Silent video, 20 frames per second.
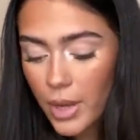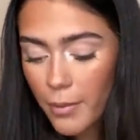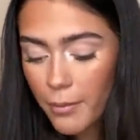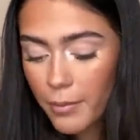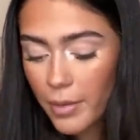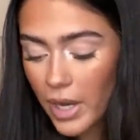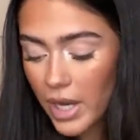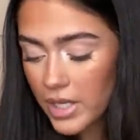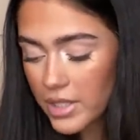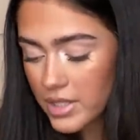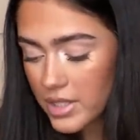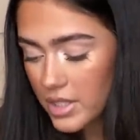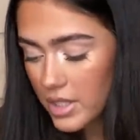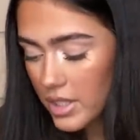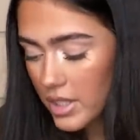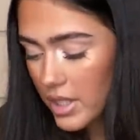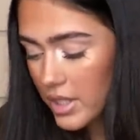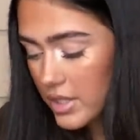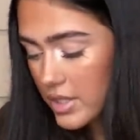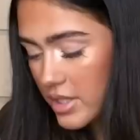but
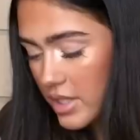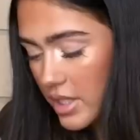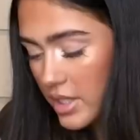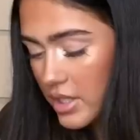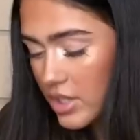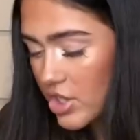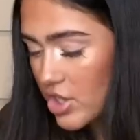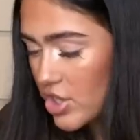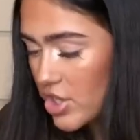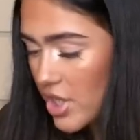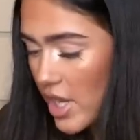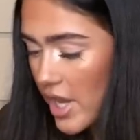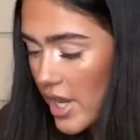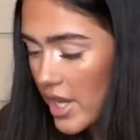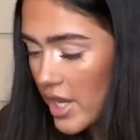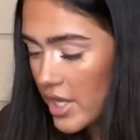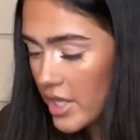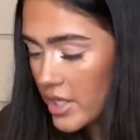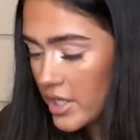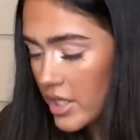it's in the
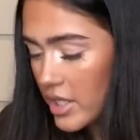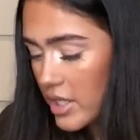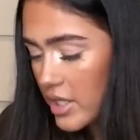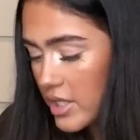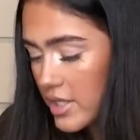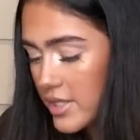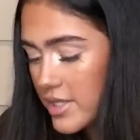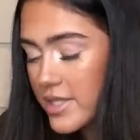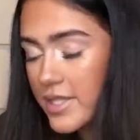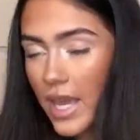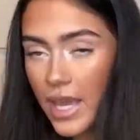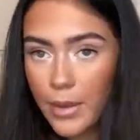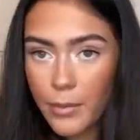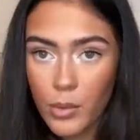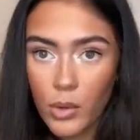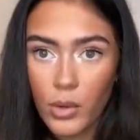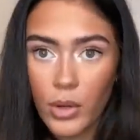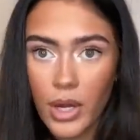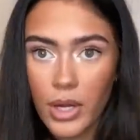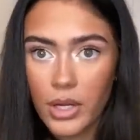shade
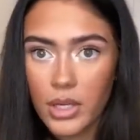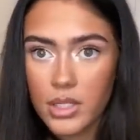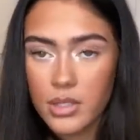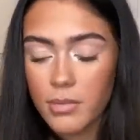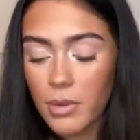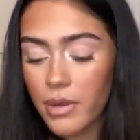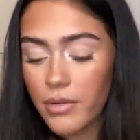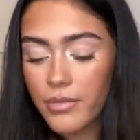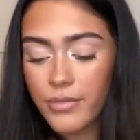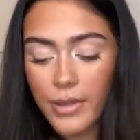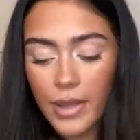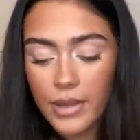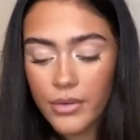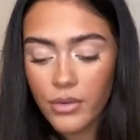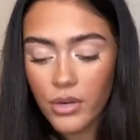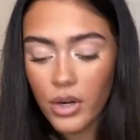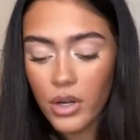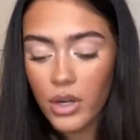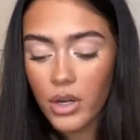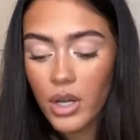sable and it's my
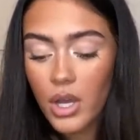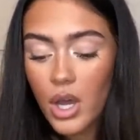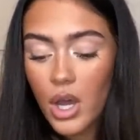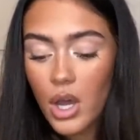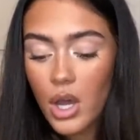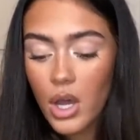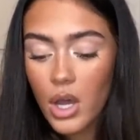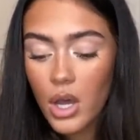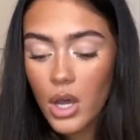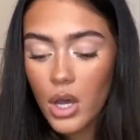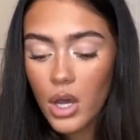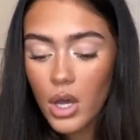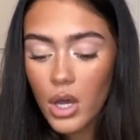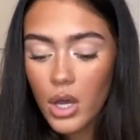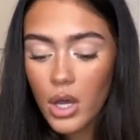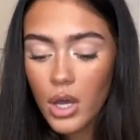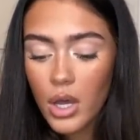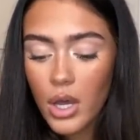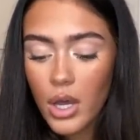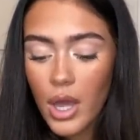favorite
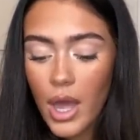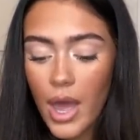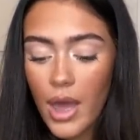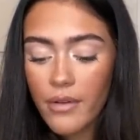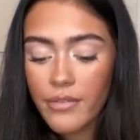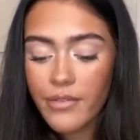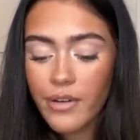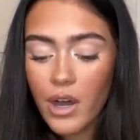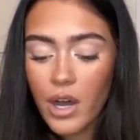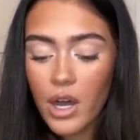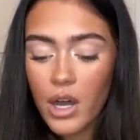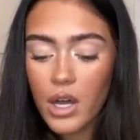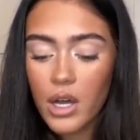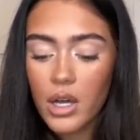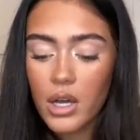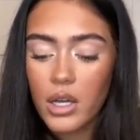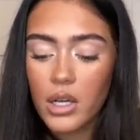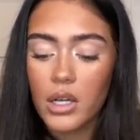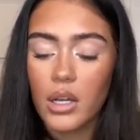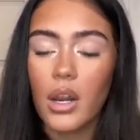ever
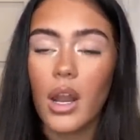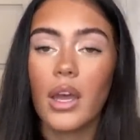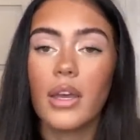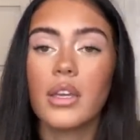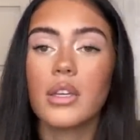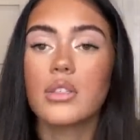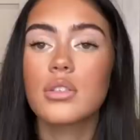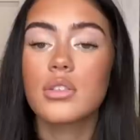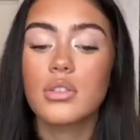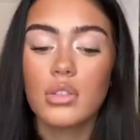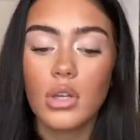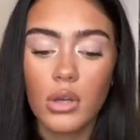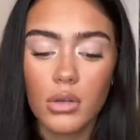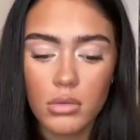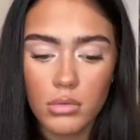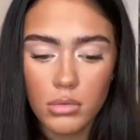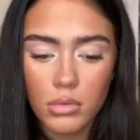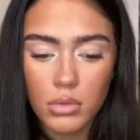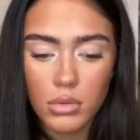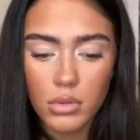like it's so
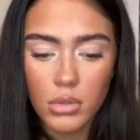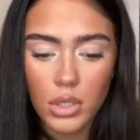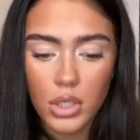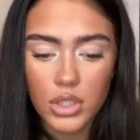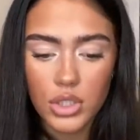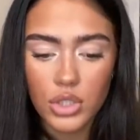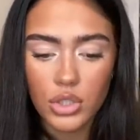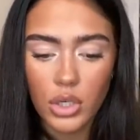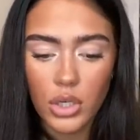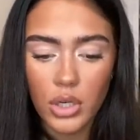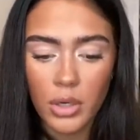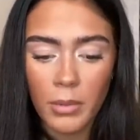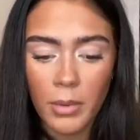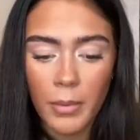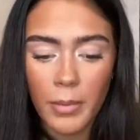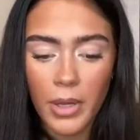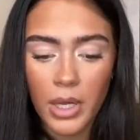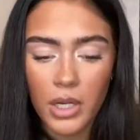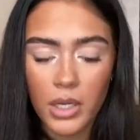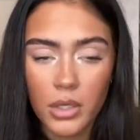I just got it on my
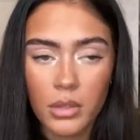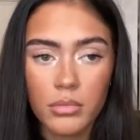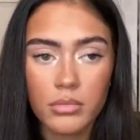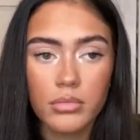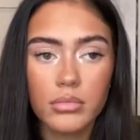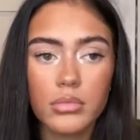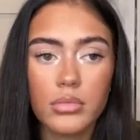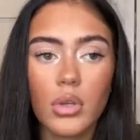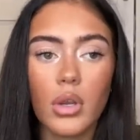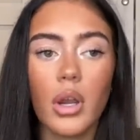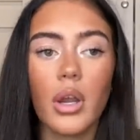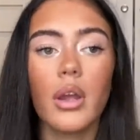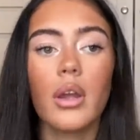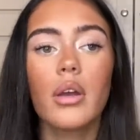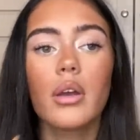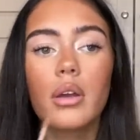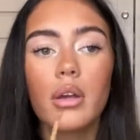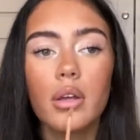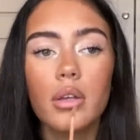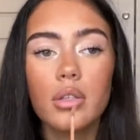bed great
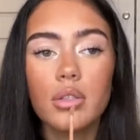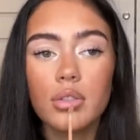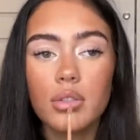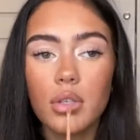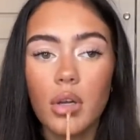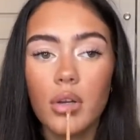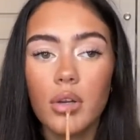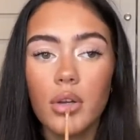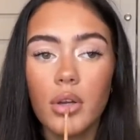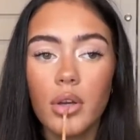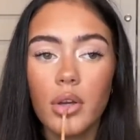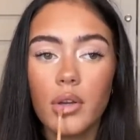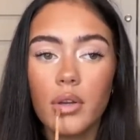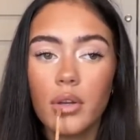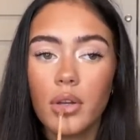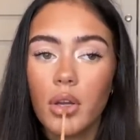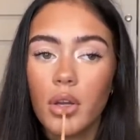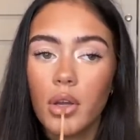so nude